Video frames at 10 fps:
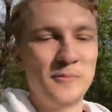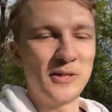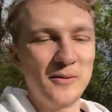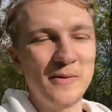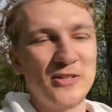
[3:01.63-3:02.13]

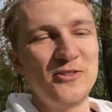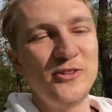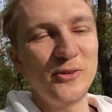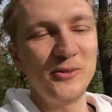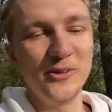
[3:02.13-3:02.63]
pretty much
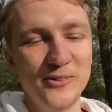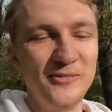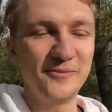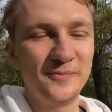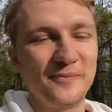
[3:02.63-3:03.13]

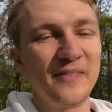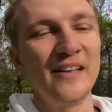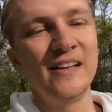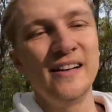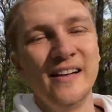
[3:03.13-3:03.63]
no.
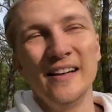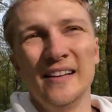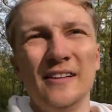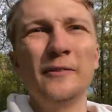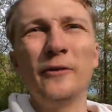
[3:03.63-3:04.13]

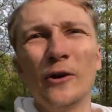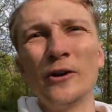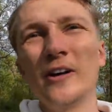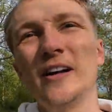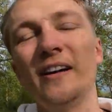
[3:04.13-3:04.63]
The
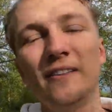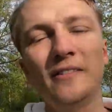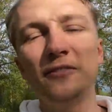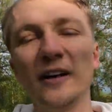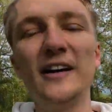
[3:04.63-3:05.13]
war
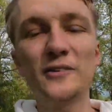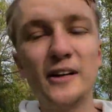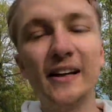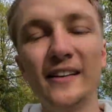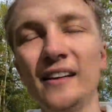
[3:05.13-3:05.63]
with
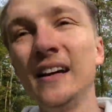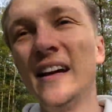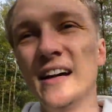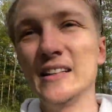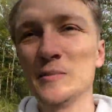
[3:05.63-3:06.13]
Iran
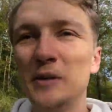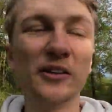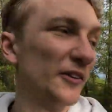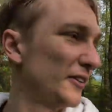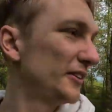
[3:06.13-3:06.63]
has been
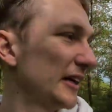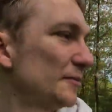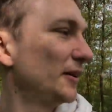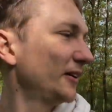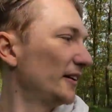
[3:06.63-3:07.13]
on the
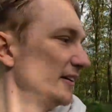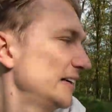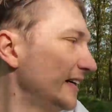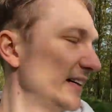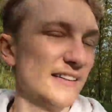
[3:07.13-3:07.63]
table
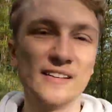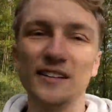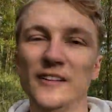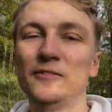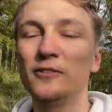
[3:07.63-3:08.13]

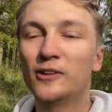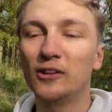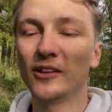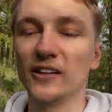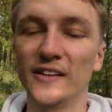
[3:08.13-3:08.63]

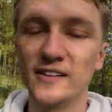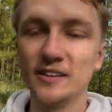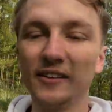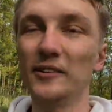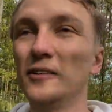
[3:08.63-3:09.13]
for
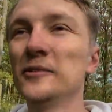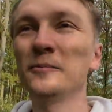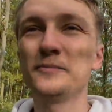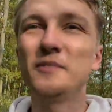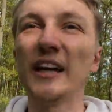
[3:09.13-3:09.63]

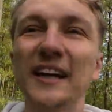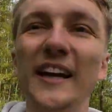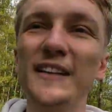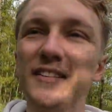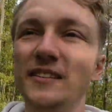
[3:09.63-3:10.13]

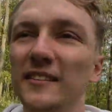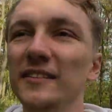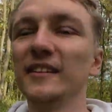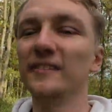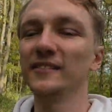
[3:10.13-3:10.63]
decades
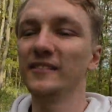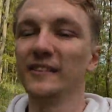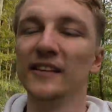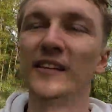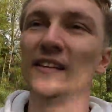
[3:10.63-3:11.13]
now.
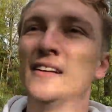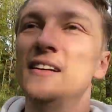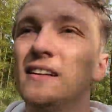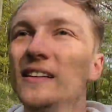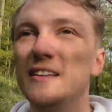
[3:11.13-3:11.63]

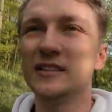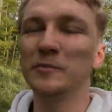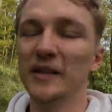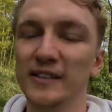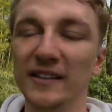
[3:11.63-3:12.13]
It has
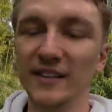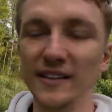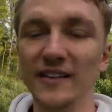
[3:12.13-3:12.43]
been